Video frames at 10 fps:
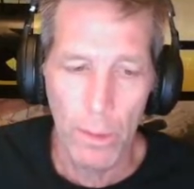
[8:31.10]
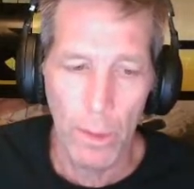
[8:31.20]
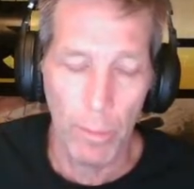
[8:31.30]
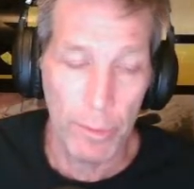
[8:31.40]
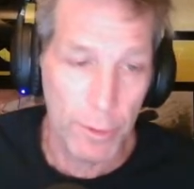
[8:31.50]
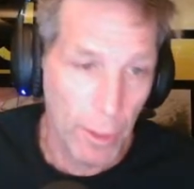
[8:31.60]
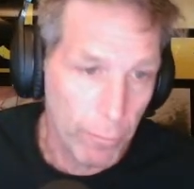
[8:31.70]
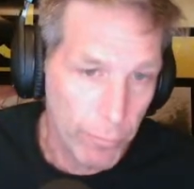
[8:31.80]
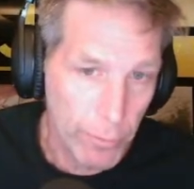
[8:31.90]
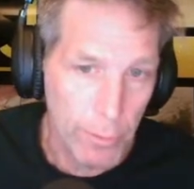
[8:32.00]
how much
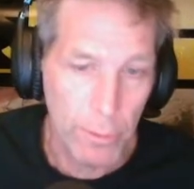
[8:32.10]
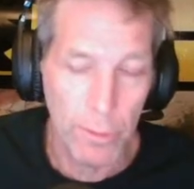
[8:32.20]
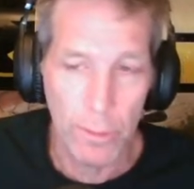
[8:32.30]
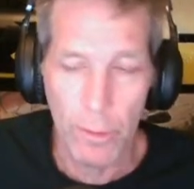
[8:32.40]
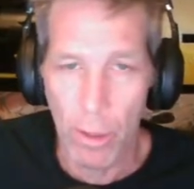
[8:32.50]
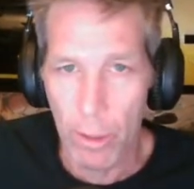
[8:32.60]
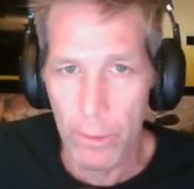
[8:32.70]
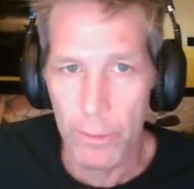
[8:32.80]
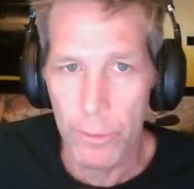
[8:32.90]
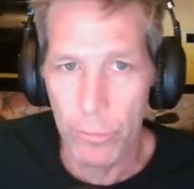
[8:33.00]
effort, thought,
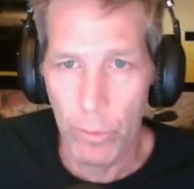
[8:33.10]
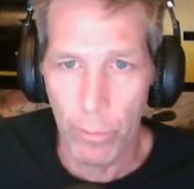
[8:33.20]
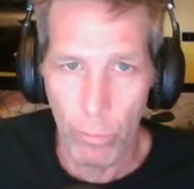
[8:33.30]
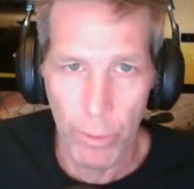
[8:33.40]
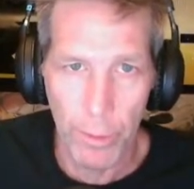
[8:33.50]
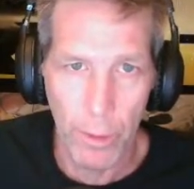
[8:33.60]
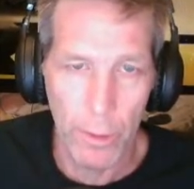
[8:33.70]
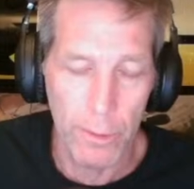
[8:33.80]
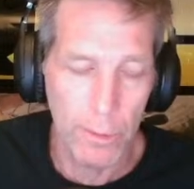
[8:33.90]
and whatnot.